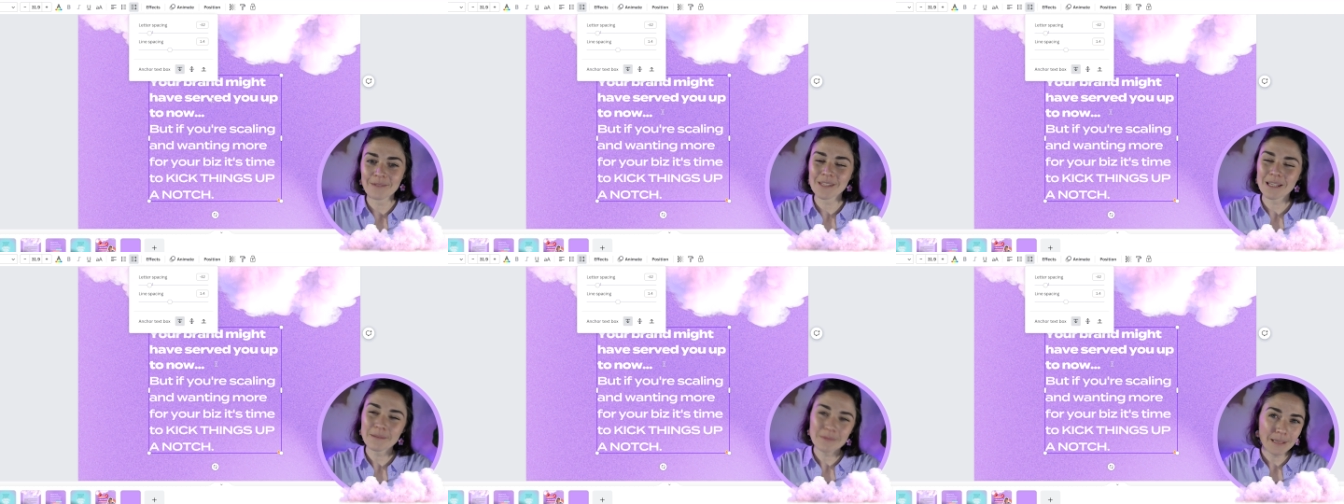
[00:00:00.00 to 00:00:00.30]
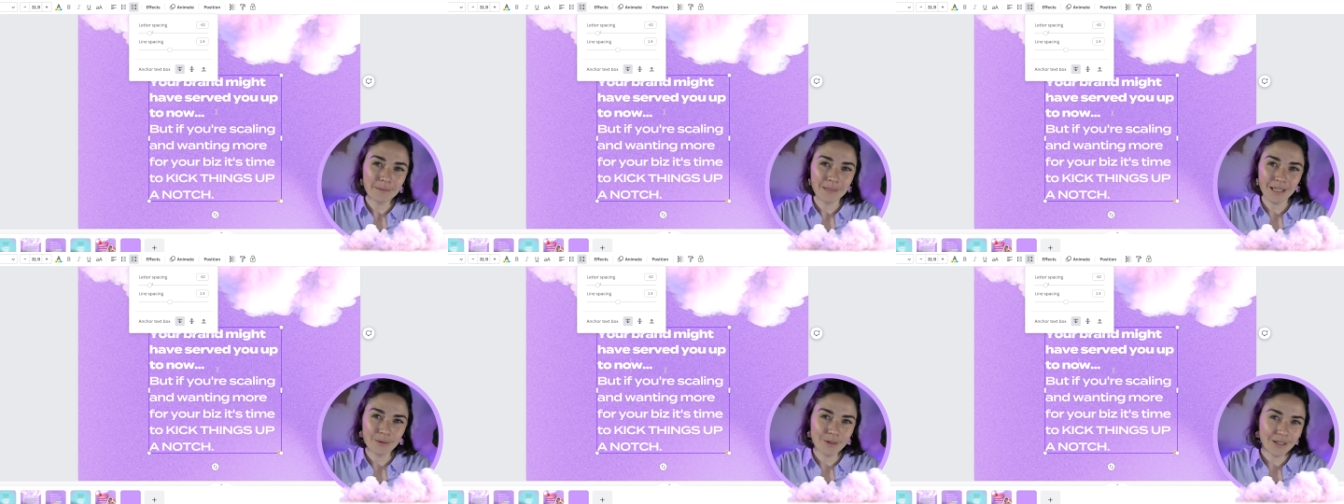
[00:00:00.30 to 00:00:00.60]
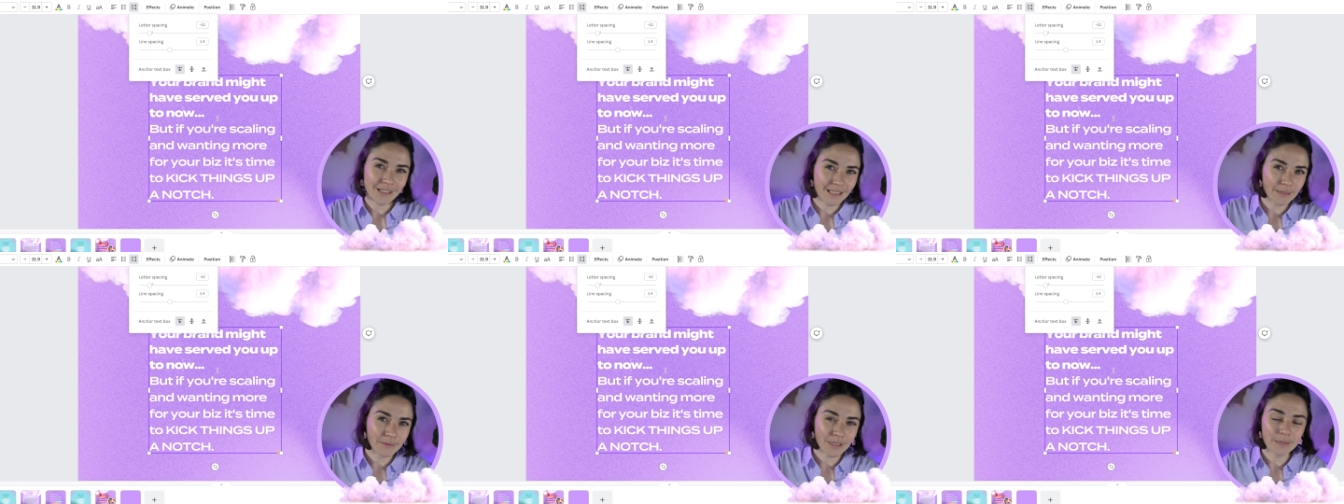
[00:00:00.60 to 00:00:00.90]
Sometimes that
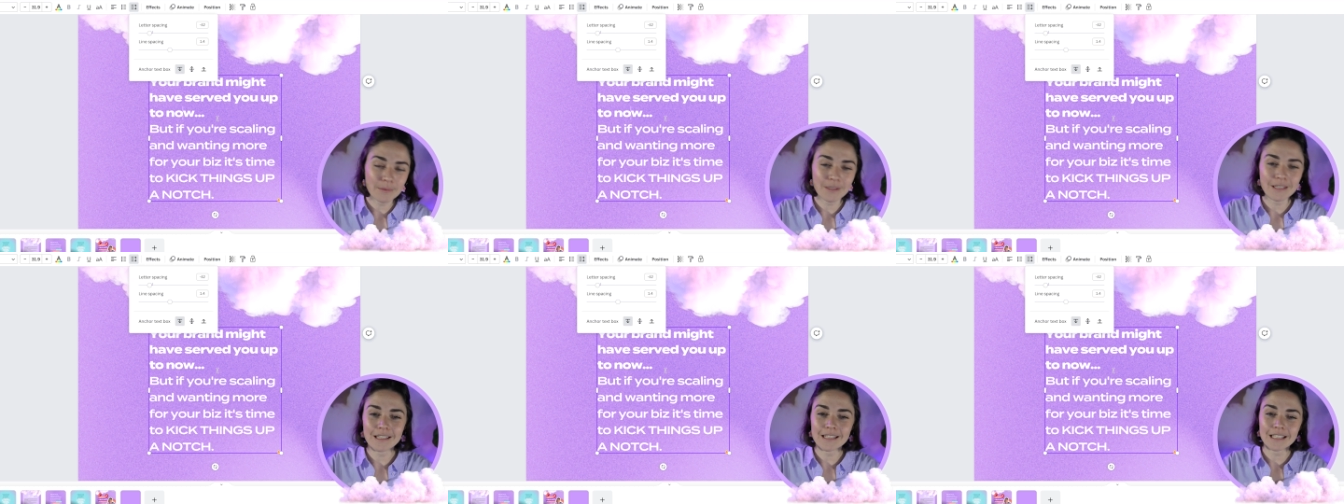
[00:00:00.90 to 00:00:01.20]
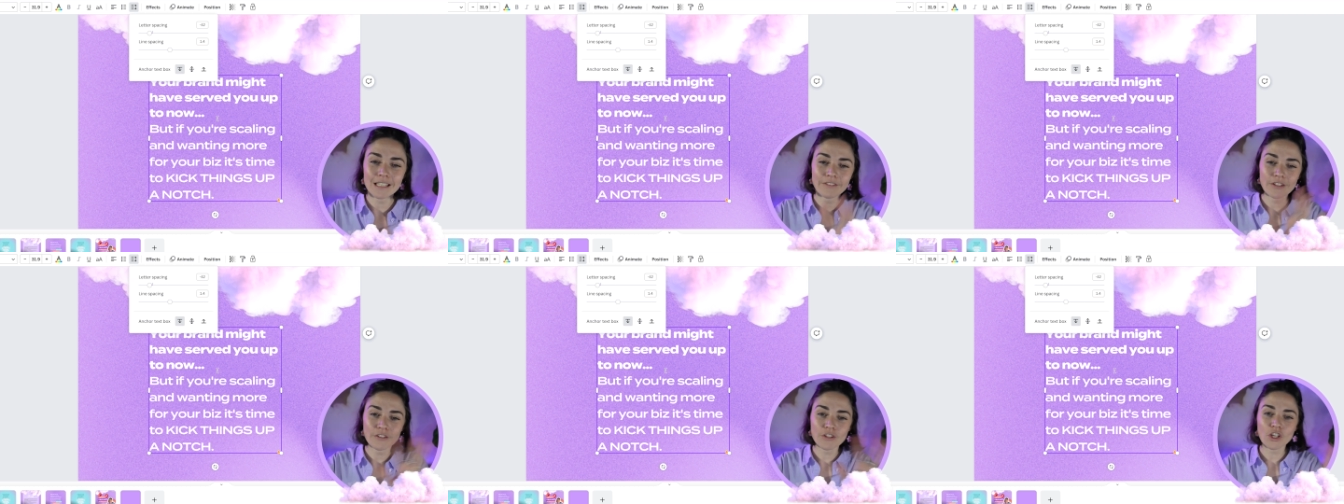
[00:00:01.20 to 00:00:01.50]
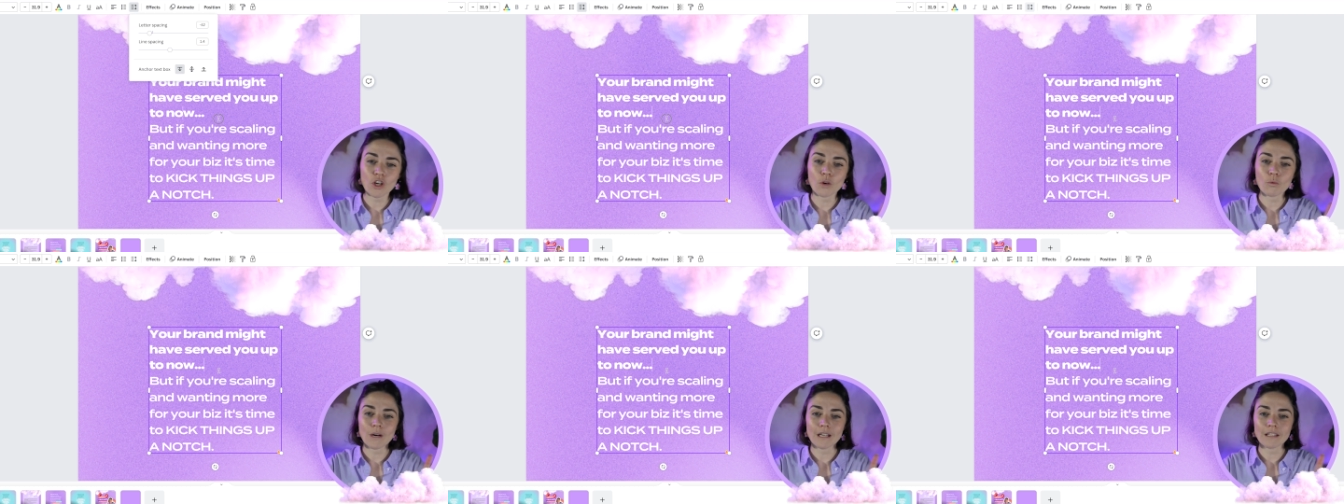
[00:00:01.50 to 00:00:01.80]
works, sometimes it doesn't. If you
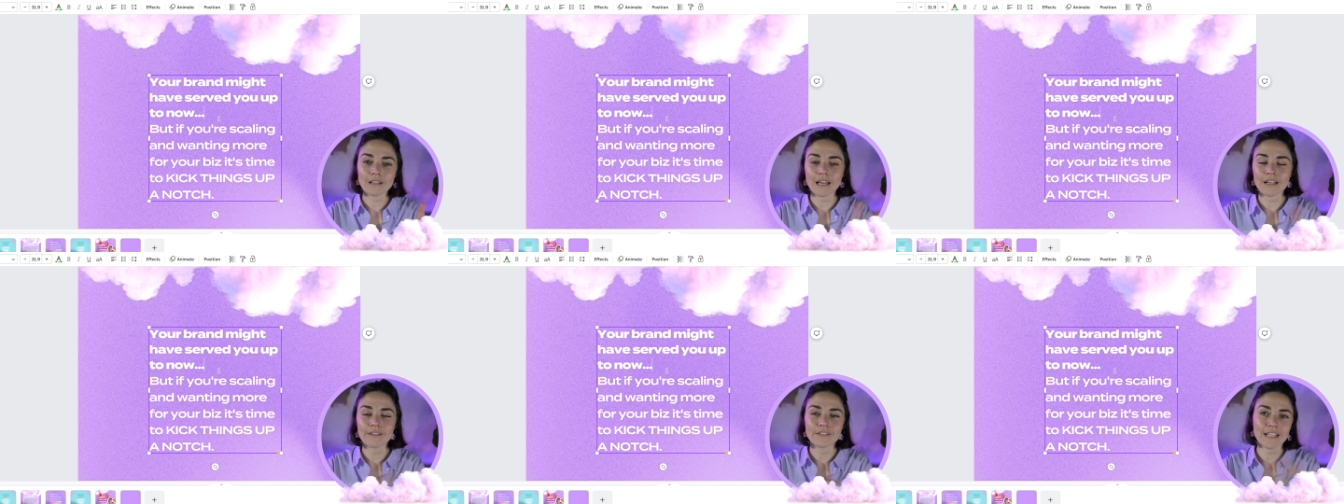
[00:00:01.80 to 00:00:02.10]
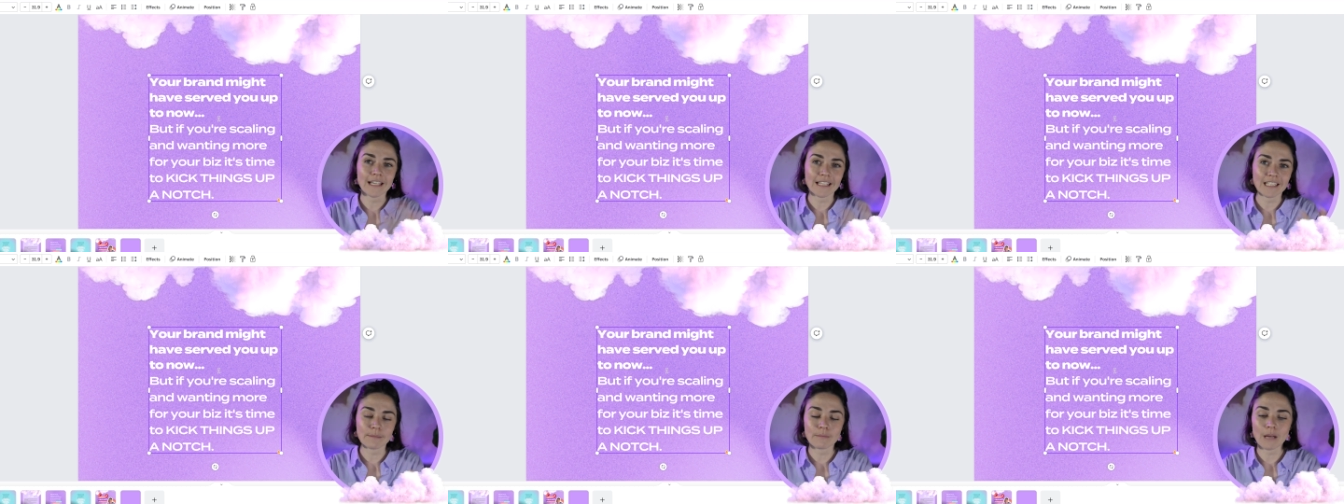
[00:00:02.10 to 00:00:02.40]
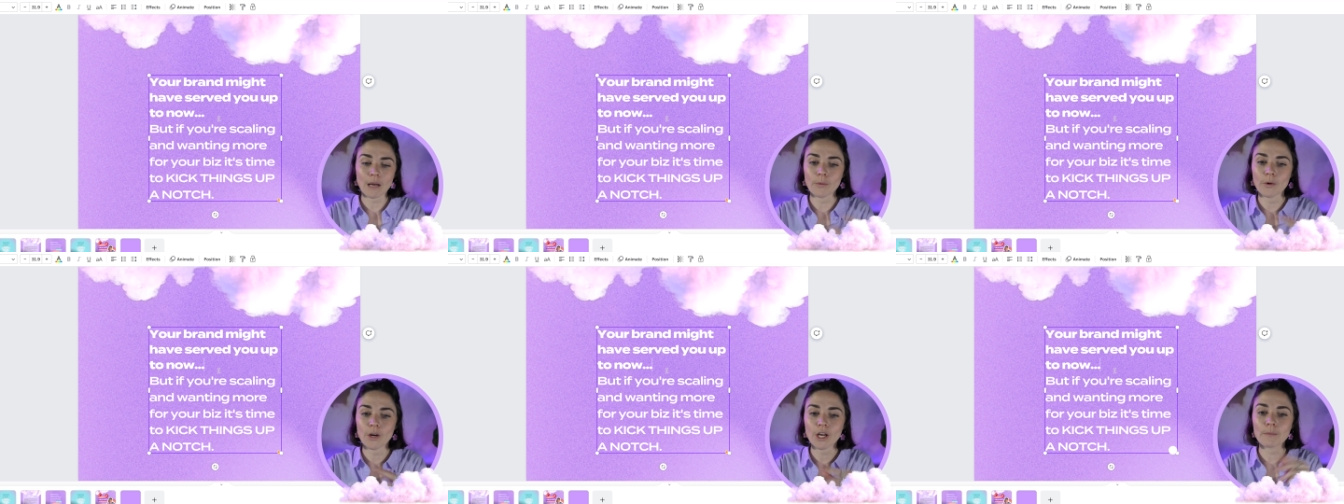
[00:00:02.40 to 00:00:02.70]
only got one line of text, it
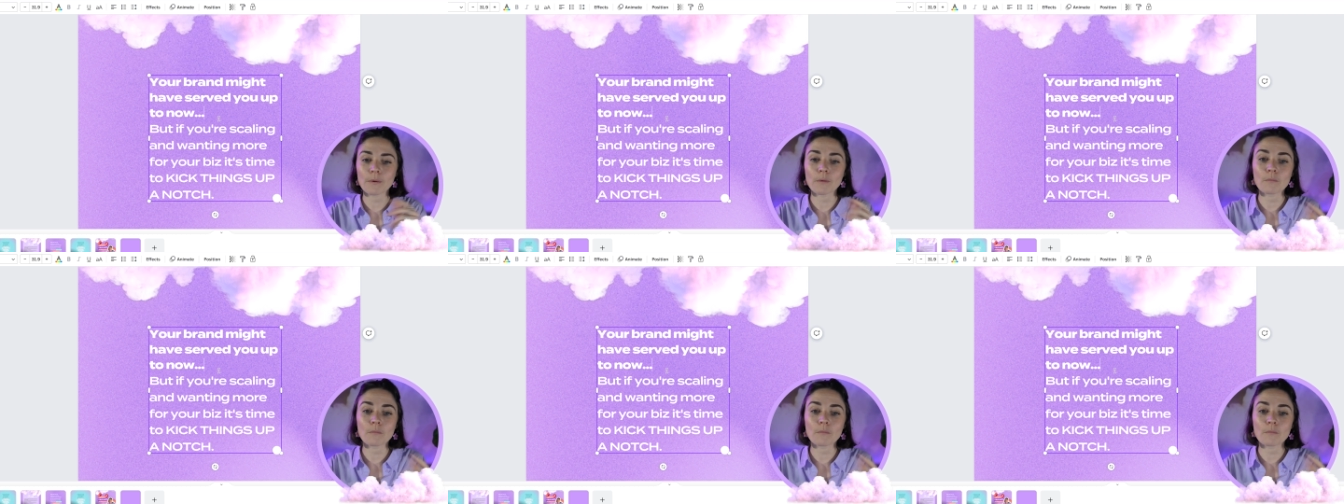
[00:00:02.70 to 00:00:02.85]
might work.